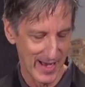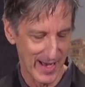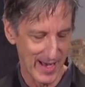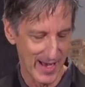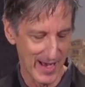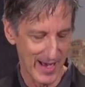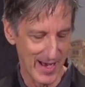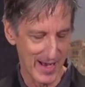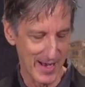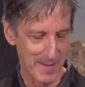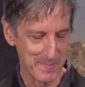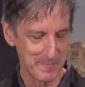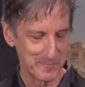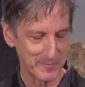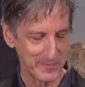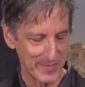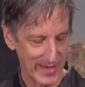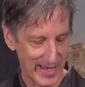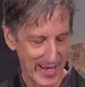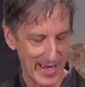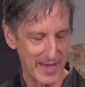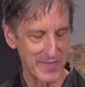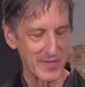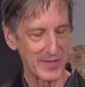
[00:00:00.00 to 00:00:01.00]

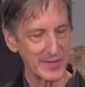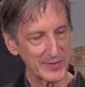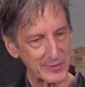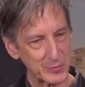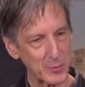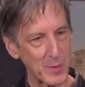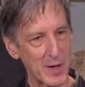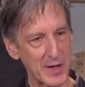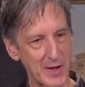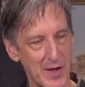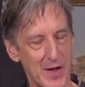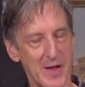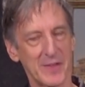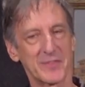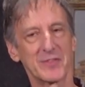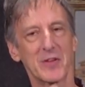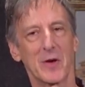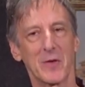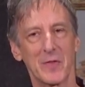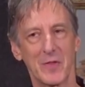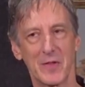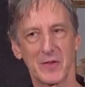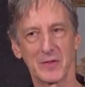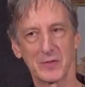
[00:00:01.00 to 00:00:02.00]
And this one
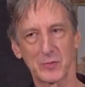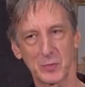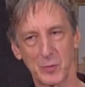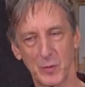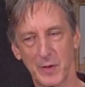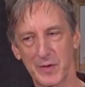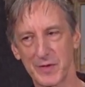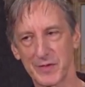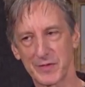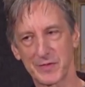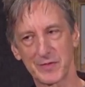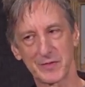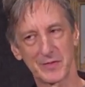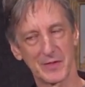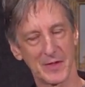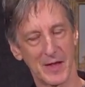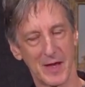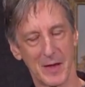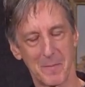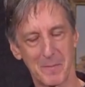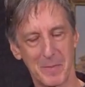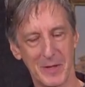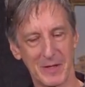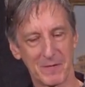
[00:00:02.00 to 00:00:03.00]
also, this was
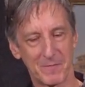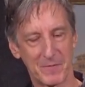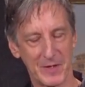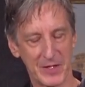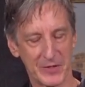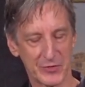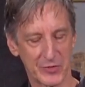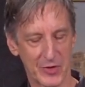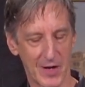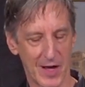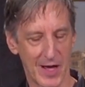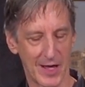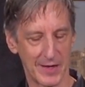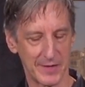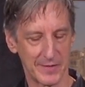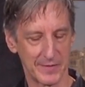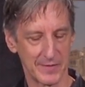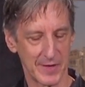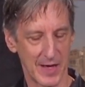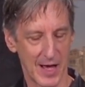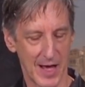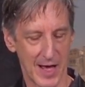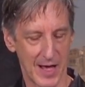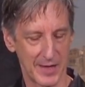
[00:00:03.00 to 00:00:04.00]
a big feature
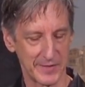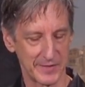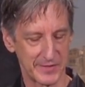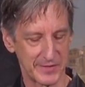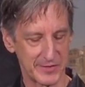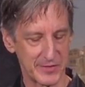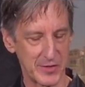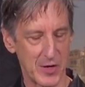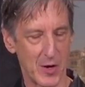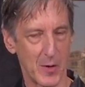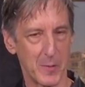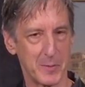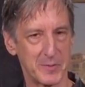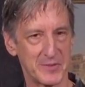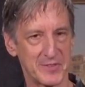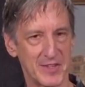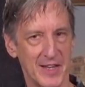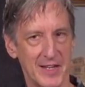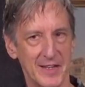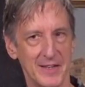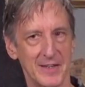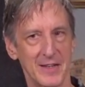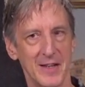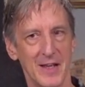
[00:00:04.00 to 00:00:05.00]
on Snopes,
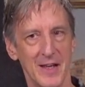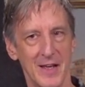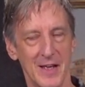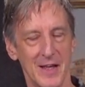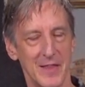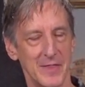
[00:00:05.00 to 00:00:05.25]
and